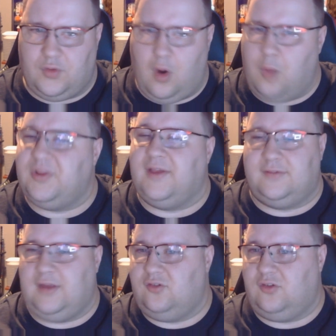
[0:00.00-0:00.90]
They're all
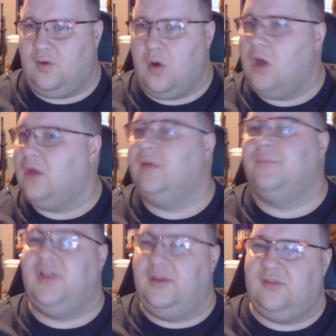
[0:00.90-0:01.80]
PlayStation. They're all on
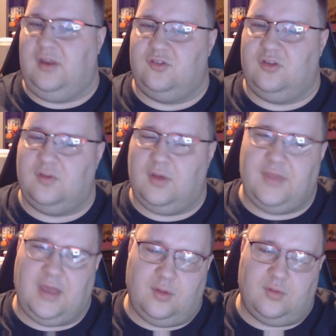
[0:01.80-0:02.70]
PlayStation. So I
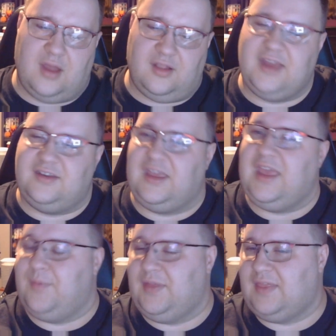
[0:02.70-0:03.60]
think I'd like to
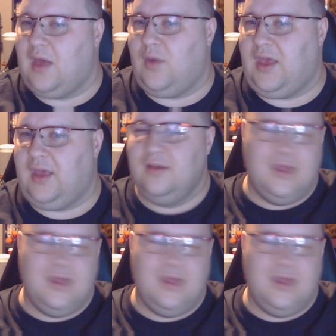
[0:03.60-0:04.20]
keep it that way.